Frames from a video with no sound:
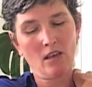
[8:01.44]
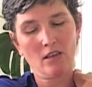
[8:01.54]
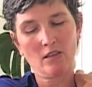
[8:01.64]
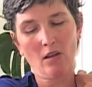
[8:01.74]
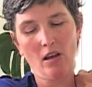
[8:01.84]

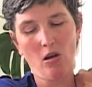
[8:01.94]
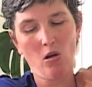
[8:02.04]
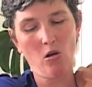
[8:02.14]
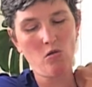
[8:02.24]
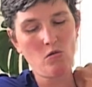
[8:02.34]
So I'm
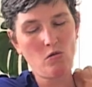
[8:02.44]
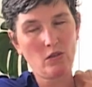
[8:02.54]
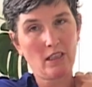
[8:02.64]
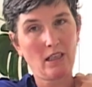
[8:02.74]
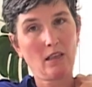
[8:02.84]

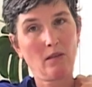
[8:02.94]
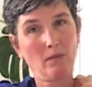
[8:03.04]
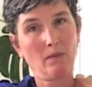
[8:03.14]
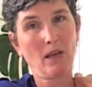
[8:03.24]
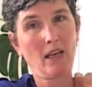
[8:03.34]
holding
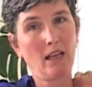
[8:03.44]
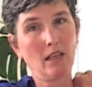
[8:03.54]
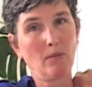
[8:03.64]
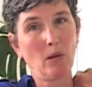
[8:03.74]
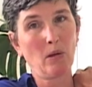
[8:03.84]
my
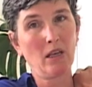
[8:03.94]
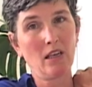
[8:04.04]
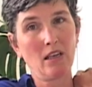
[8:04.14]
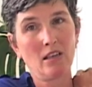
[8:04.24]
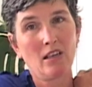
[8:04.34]
elbow
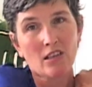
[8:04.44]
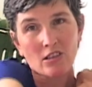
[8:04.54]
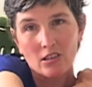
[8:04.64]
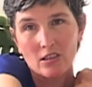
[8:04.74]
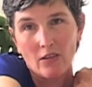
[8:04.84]
here,
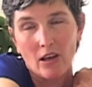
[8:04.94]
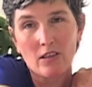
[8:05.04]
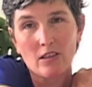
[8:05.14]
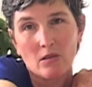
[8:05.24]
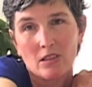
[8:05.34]
just so
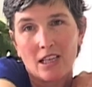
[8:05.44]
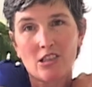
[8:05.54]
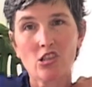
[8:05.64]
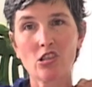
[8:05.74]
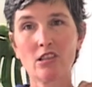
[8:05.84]
there's no
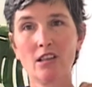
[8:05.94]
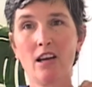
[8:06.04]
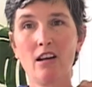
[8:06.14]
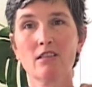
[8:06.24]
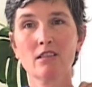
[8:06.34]
tension
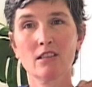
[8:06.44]
there.